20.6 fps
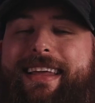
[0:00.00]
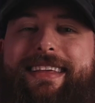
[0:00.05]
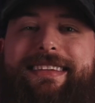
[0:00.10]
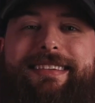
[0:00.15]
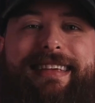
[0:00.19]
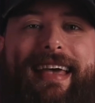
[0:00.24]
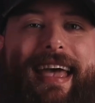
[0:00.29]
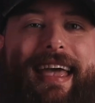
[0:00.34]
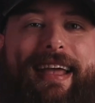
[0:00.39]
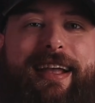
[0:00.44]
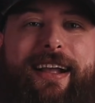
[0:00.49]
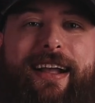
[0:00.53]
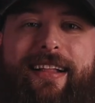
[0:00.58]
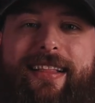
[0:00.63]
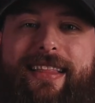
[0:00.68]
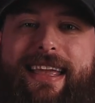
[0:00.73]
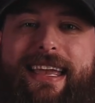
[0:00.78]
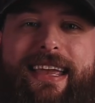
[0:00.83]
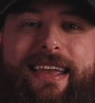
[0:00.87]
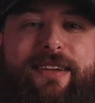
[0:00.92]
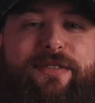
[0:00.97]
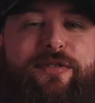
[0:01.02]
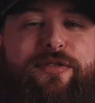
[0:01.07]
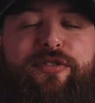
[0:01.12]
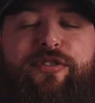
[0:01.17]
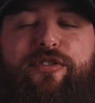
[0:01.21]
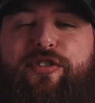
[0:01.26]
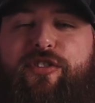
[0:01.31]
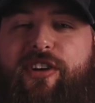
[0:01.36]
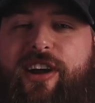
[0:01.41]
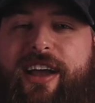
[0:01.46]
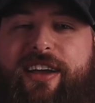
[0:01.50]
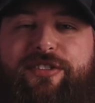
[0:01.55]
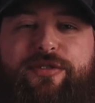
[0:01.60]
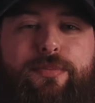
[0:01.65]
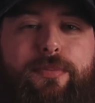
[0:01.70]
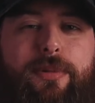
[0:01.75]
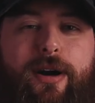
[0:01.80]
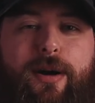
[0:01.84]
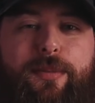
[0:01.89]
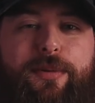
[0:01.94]
is a clean, fresh
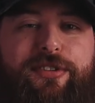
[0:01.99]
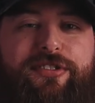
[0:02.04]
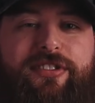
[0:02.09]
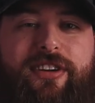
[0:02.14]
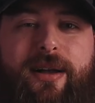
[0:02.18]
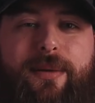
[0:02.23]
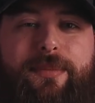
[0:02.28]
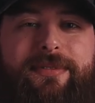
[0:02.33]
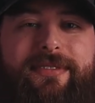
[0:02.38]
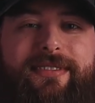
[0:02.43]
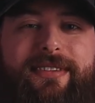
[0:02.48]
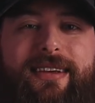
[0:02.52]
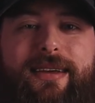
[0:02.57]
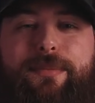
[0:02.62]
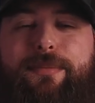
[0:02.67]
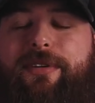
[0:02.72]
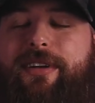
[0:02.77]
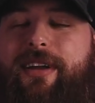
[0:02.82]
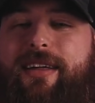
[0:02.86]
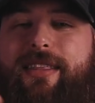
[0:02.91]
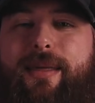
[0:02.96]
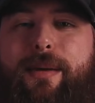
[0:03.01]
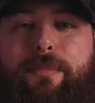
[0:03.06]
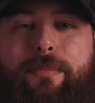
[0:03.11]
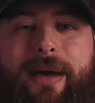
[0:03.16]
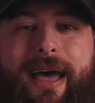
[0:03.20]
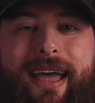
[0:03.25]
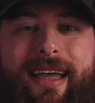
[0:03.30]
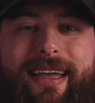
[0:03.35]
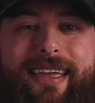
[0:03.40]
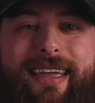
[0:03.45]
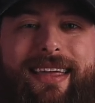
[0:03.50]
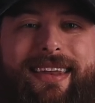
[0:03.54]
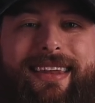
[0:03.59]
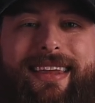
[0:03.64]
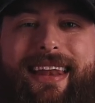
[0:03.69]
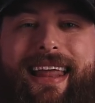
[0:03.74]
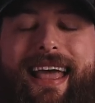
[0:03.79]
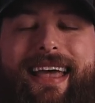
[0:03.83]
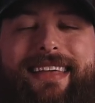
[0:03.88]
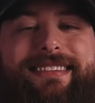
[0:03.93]
barbershop scent, but on the back end,
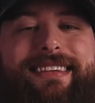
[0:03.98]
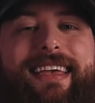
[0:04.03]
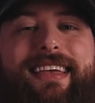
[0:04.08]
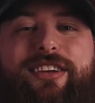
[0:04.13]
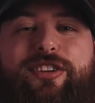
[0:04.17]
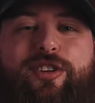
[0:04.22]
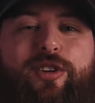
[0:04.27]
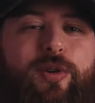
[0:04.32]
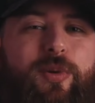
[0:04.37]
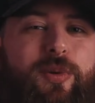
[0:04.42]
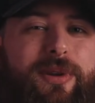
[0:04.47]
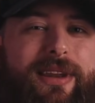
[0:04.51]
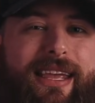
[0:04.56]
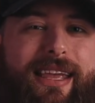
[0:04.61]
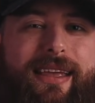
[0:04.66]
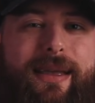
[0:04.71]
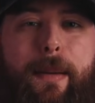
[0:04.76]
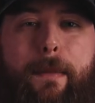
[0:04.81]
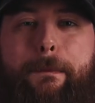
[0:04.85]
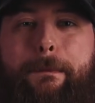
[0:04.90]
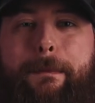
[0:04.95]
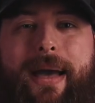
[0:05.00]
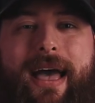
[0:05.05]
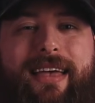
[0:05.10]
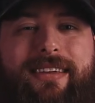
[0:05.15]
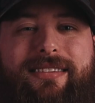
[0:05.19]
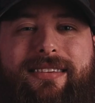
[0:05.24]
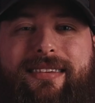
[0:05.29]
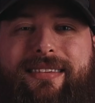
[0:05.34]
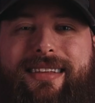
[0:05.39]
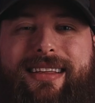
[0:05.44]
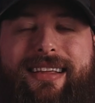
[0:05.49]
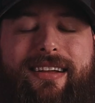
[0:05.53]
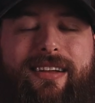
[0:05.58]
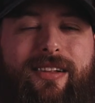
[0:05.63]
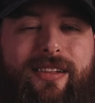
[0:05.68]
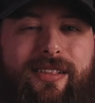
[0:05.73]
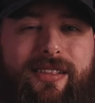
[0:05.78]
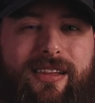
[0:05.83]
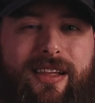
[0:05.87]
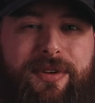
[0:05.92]
it has a unique masculine
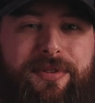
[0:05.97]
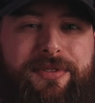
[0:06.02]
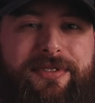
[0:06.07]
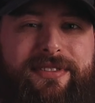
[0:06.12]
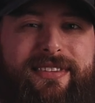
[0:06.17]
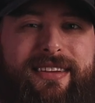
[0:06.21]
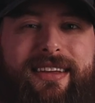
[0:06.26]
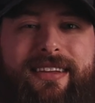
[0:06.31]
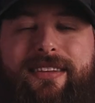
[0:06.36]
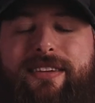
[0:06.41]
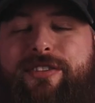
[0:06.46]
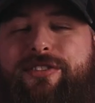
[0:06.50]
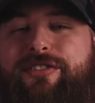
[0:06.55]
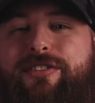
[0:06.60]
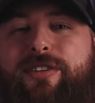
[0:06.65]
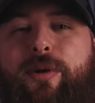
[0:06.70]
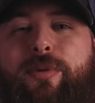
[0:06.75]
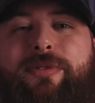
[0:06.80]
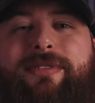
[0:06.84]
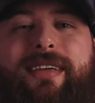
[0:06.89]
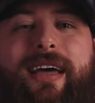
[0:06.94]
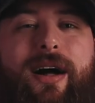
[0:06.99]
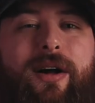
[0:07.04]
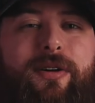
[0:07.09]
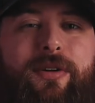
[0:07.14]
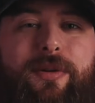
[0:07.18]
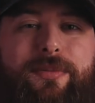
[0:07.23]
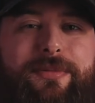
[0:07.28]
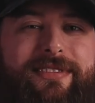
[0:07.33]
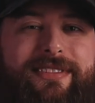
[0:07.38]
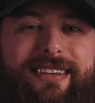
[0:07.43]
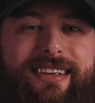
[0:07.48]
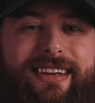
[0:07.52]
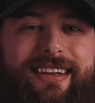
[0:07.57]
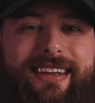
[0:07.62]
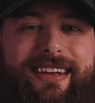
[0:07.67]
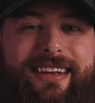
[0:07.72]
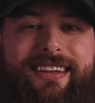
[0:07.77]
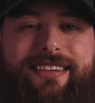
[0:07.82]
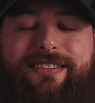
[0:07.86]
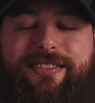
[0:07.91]
cologne scent. There's no talcum scent
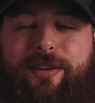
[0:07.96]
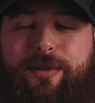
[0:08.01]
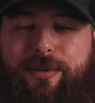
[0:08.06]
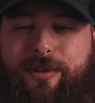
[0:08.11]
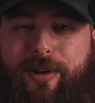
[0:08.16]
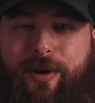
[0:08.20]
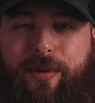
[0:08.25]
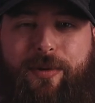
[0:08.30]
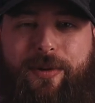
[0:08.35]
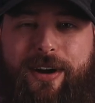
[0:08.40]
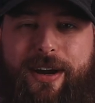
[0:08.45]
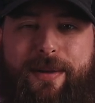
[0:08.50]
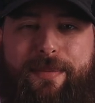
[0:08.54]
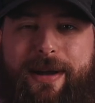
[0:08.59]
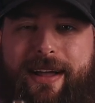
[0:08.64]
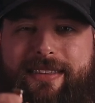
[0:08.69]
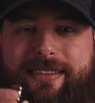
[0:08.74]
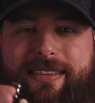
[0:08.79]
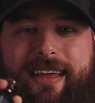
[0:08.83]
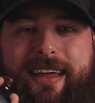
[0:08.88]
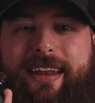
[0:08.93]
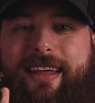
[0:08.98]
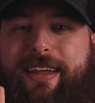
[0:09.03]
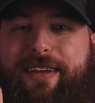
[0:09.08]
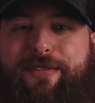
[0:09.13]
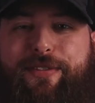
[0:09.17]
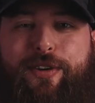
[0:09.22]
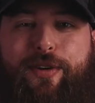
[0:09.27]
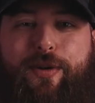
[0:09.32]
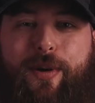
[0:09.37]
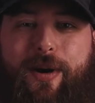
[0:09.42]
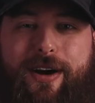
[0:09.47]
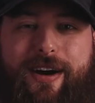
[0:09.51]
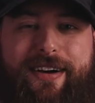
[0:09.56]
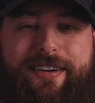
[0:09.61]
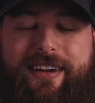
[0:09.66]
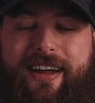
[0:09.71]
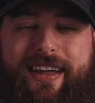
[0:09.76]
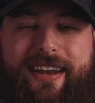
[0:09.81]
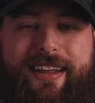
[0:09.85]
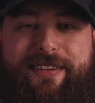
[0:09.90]
in it, so don't worry about that. If you are
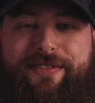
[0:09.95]
not